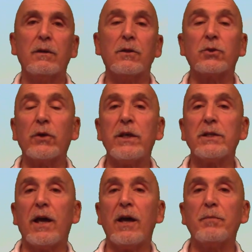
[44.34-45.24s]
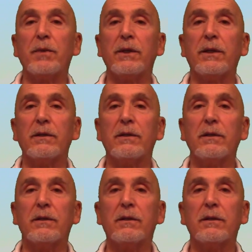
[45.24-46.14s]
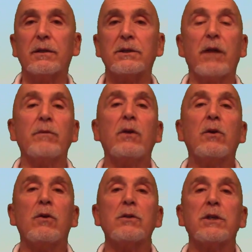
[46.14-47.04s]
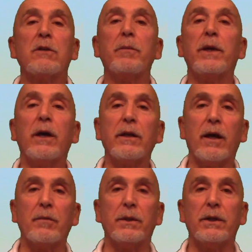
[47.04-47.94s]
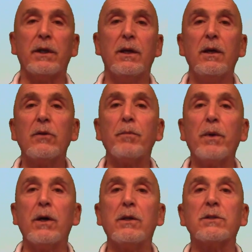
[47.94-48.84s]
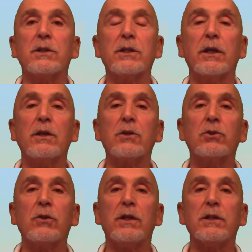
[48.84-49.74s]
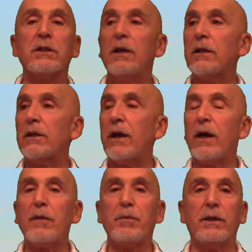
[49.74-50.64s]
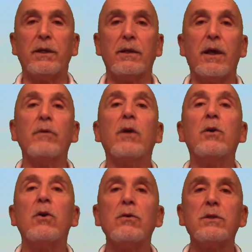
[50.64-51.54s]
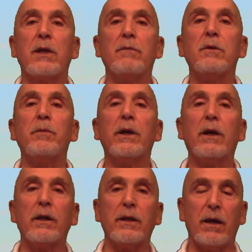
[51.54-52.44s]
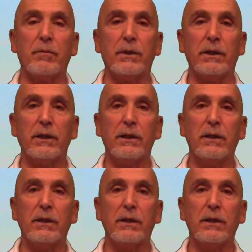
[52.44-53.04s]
The trees are happy because they have no concept of being unhappy. The birds that sing in the trees, they're happy. They have no concept of being unhappy.